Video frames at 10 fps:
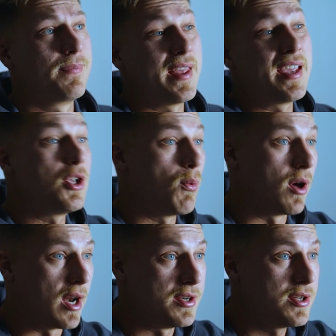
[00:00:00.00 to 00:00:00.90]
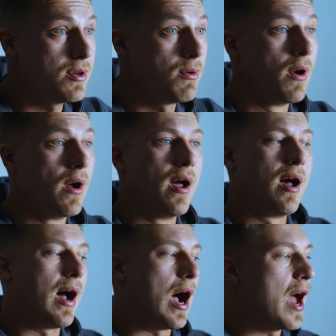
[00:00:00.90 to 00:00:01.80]
thing you want to do.
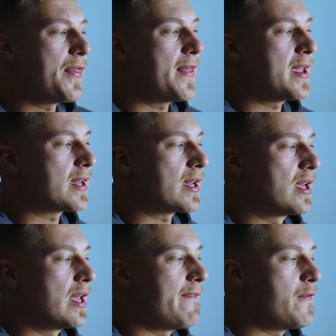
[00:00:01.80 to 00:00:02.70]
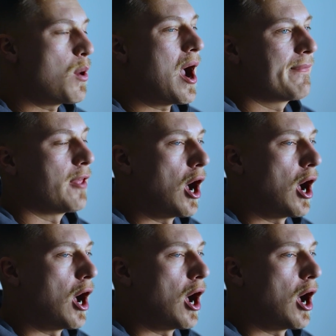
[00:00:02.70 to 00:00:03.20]
I think if you have the